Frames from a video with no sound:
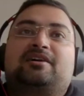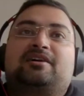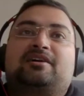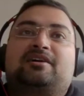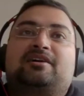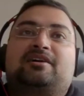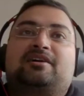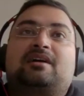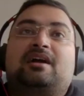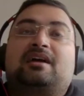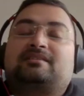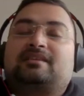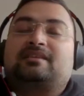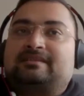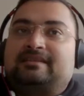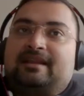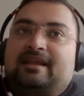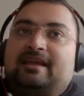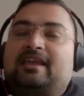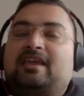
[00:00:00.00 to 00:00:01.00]
as I said,
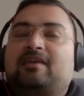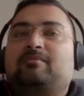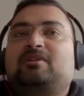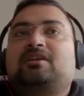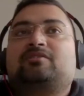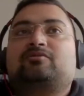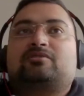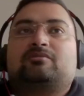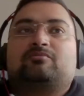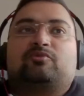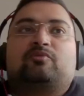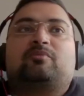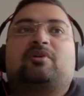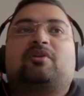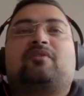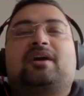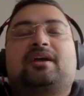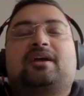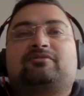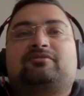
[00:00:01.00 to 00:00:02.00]
I came in here to support my
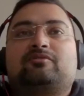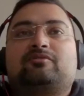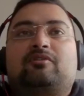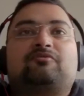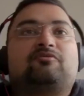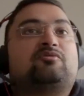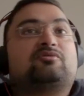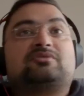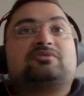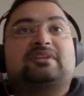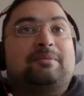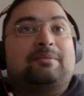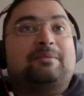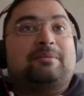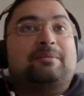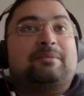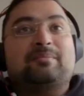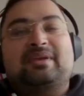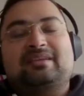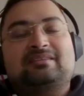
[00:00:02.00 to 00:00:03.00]
wife. So of course that
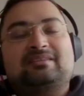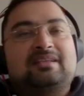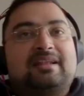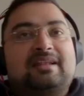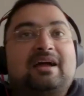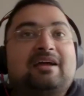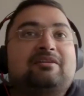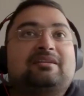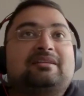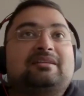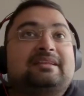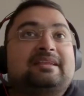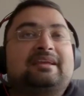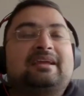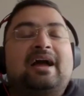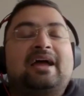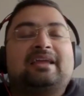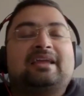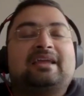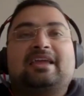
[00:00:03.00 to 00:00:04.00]
means that
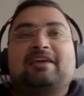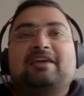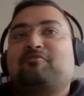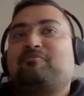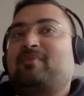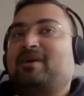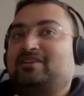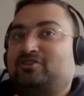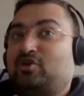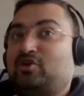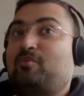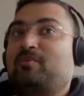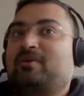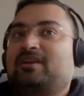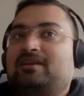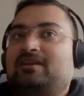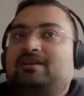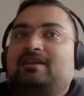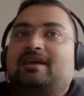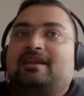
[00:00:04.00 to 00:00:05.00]
I gave up my job in
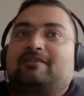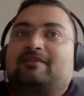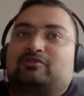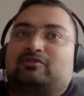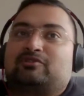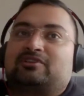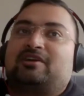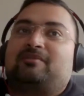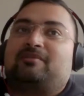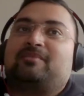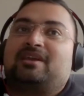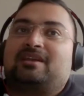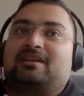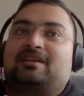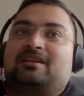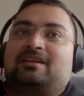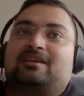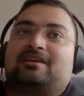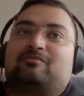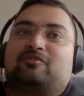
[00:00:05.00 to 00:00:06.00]
India and I was coming in
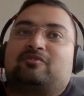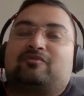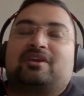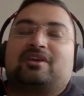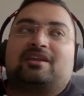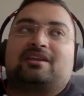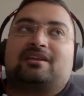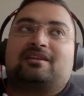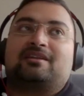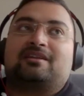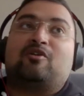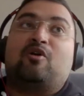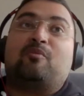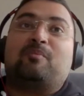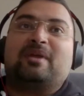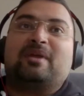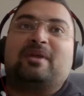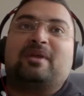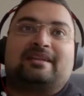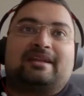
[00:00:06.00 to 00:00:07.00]
here, moving in,
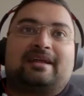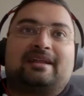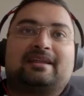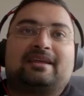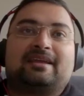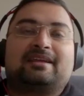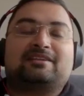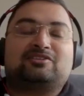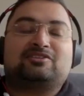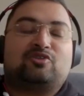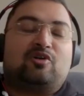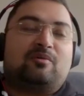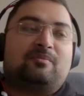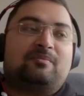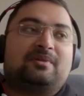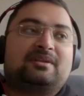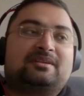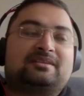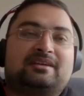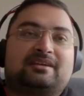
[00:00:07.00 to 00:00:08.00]
hoping that I'll get a job,
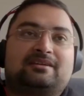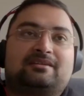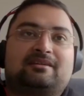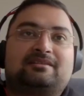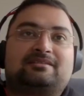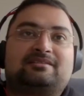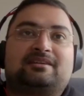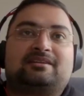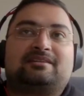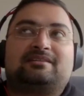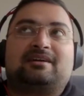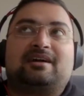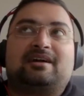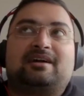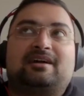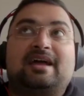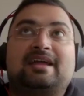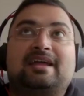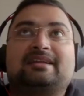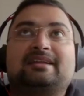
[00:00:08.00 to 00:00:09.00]
etc., etc.
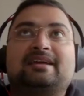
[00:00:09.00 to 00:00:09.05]
And